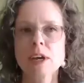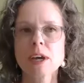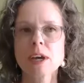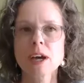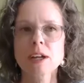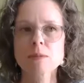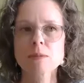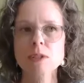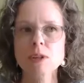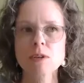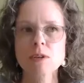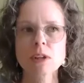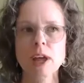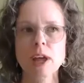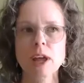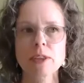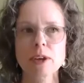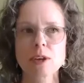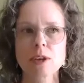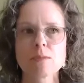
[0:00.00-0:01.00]
And I'm so
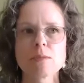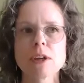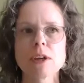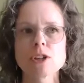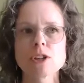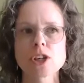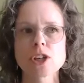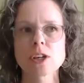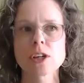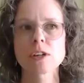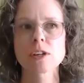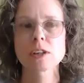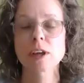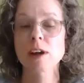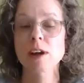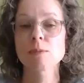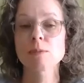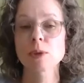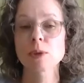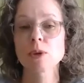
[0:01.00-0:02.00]
glad that you mentioned the
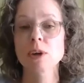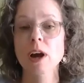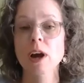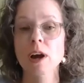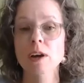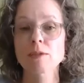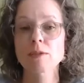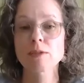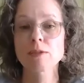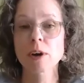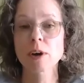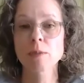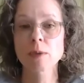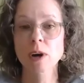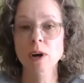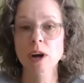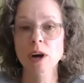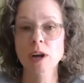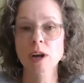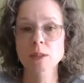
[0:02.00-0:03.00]
help you got from
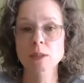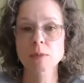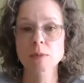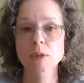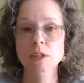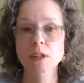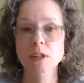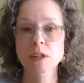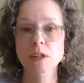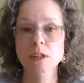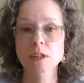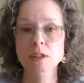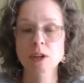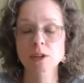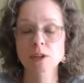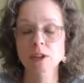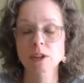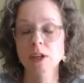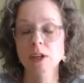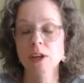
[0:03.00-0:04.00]
your SBD
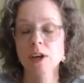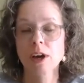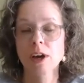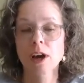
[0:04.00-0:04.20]
consultant.